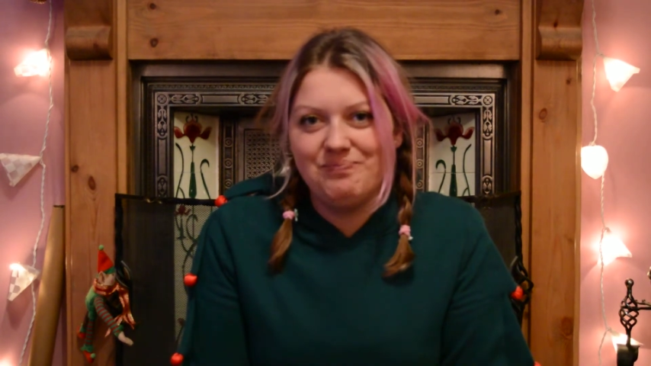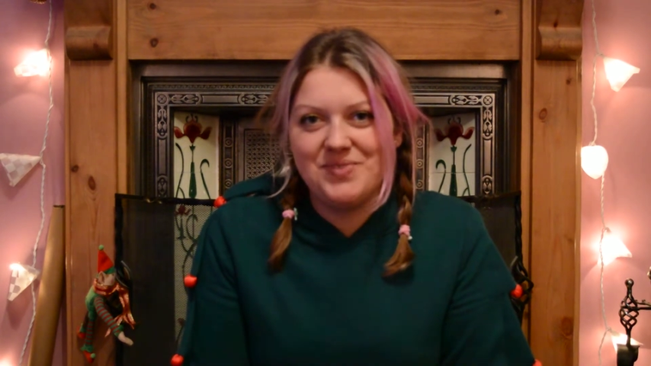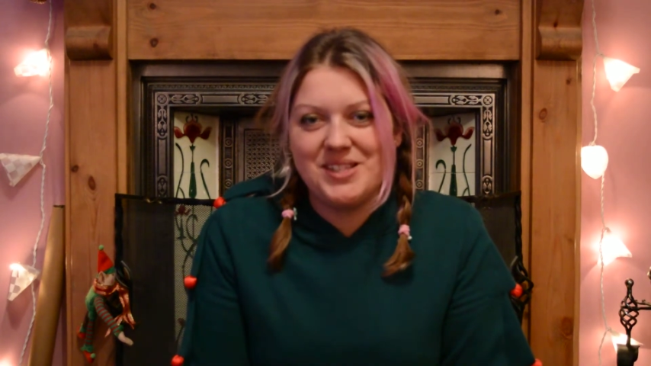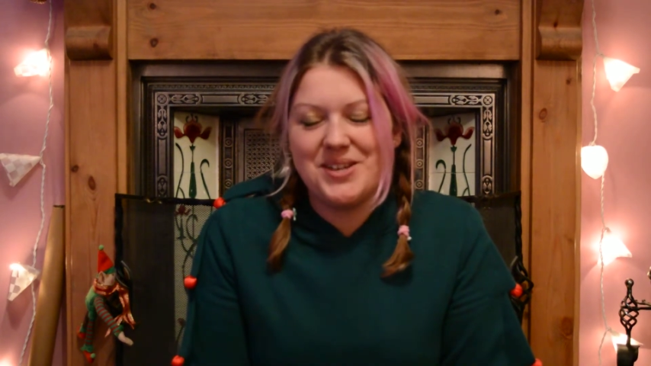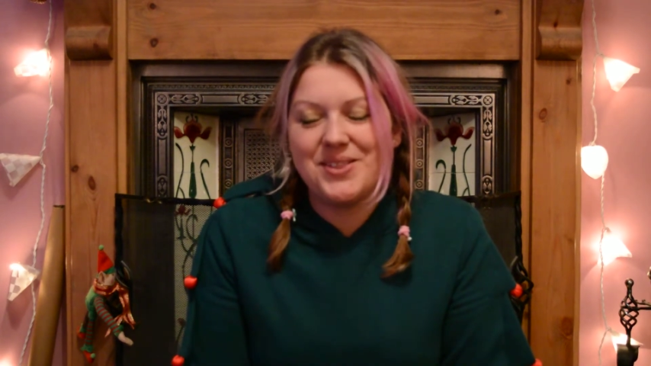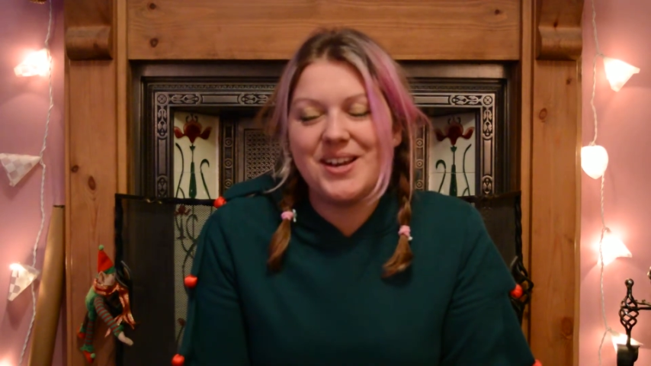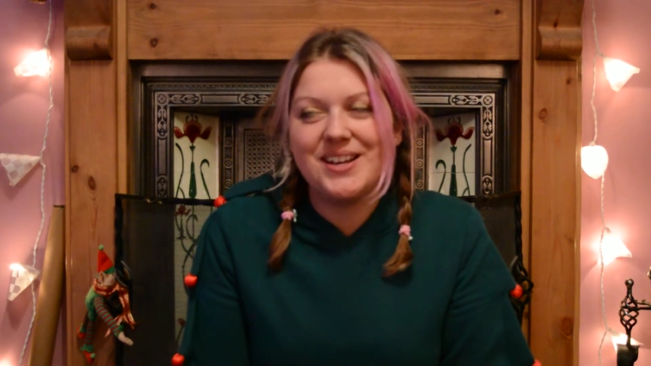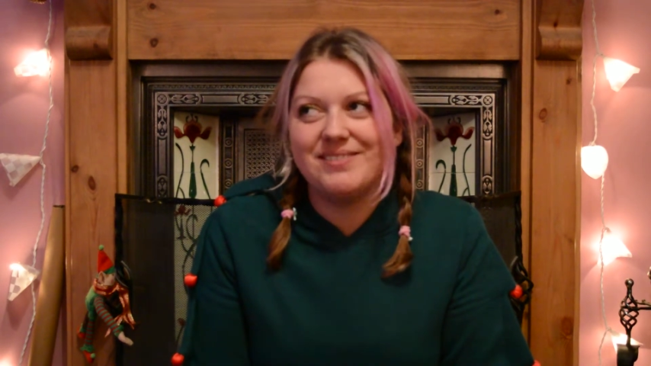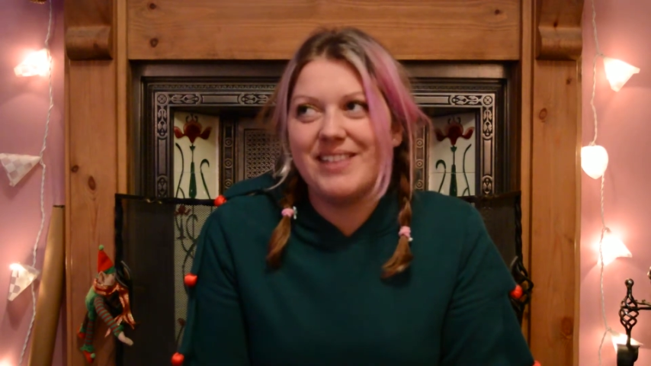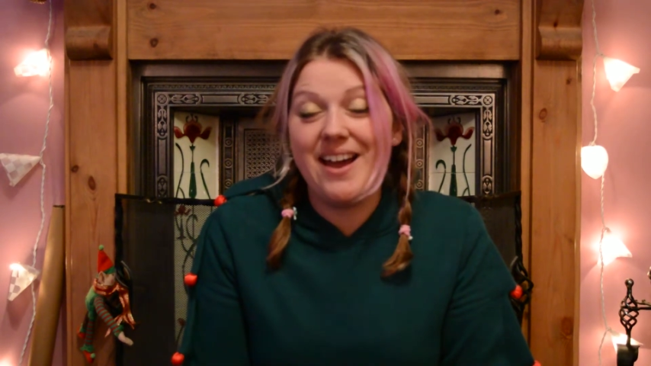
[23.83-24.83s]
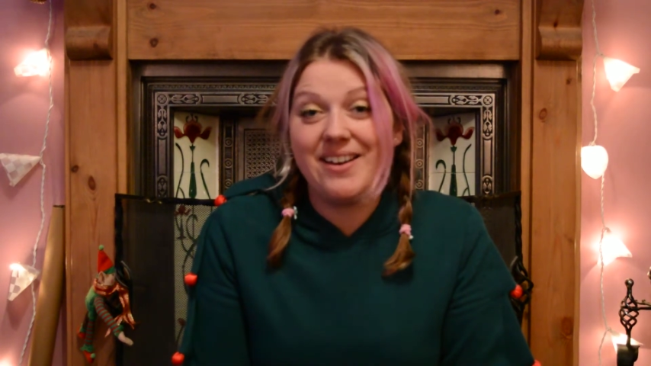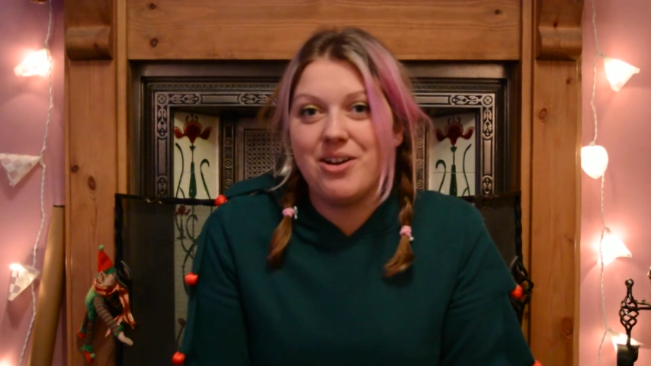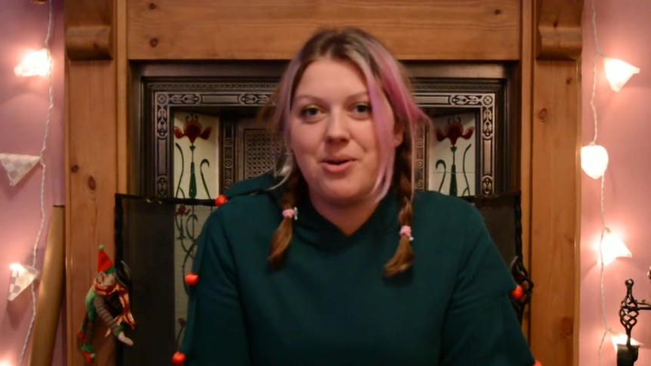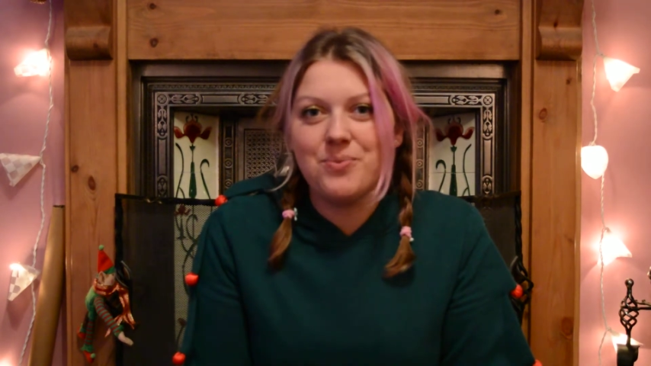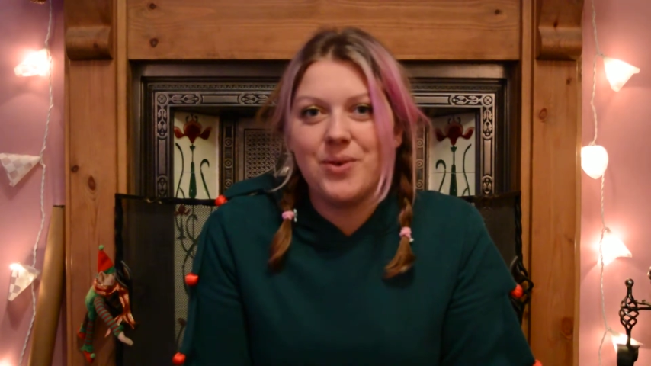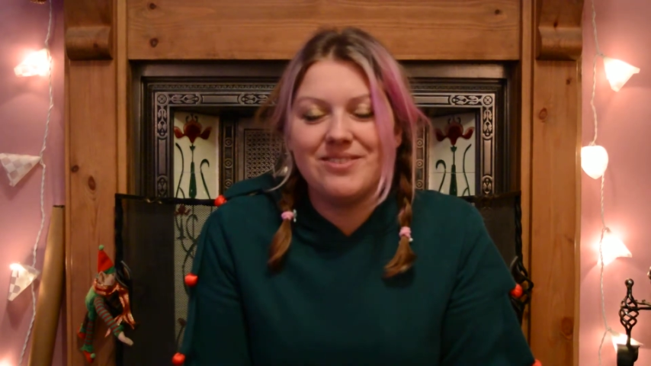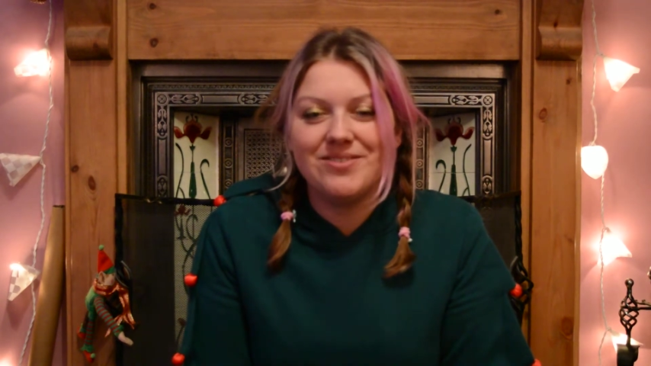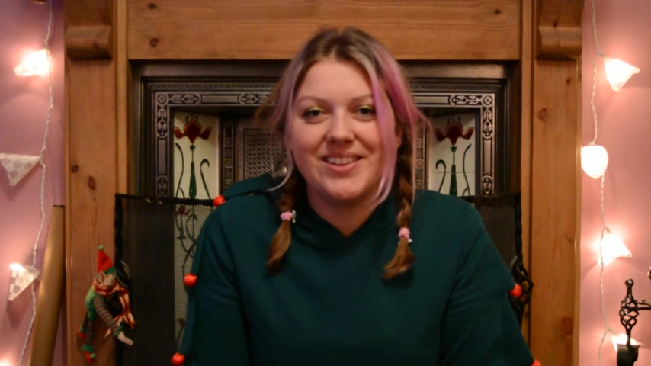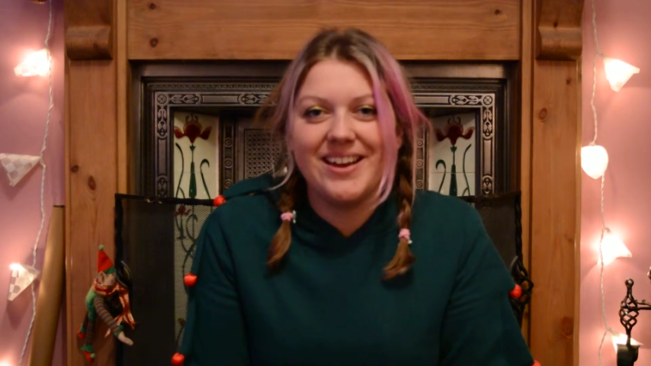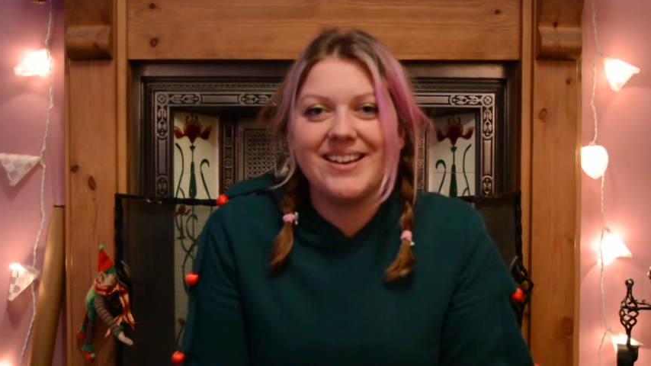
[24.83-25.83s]
So that, yeah, I can't wait
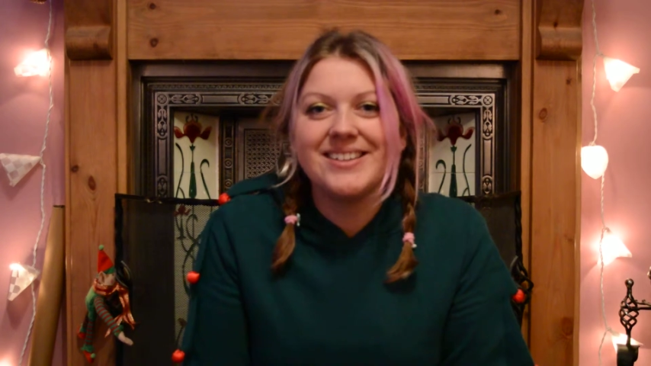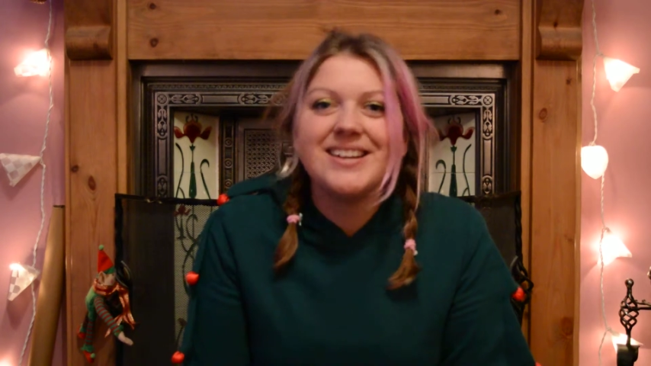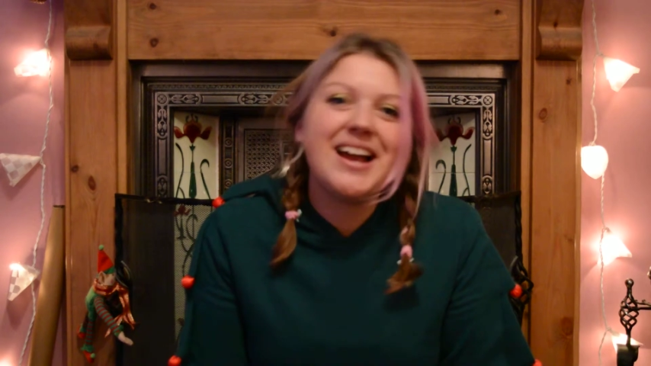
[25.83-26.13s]
for that.